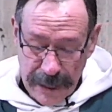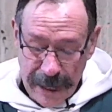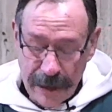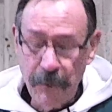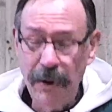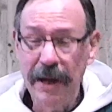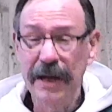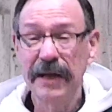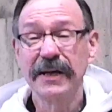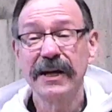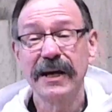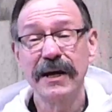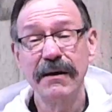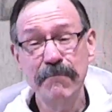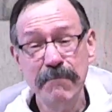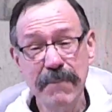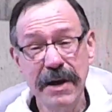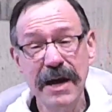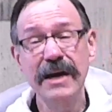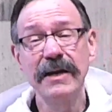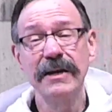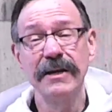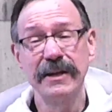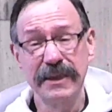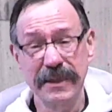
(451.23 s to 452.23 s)
want to
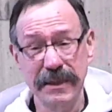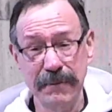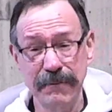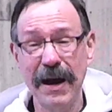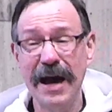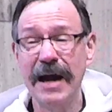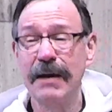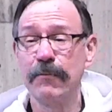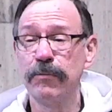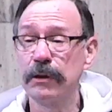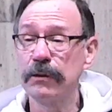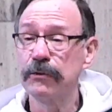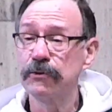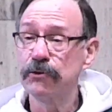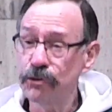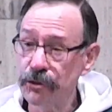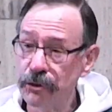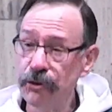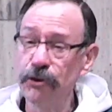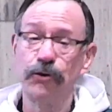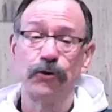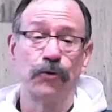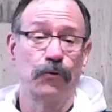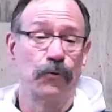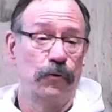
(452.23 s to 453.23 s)
commend the Bible to
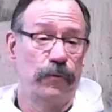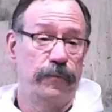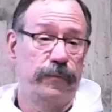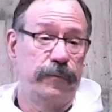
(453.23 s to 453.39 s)
you.